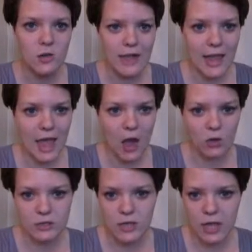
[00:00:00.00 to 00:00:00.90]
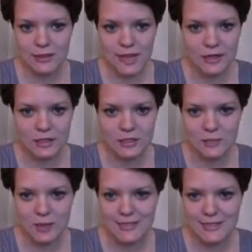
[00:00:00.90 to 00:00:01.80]
writing out a letter to
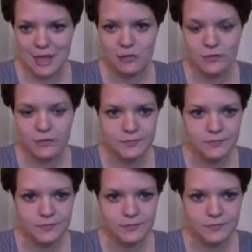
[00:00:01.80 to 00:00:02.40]
myself.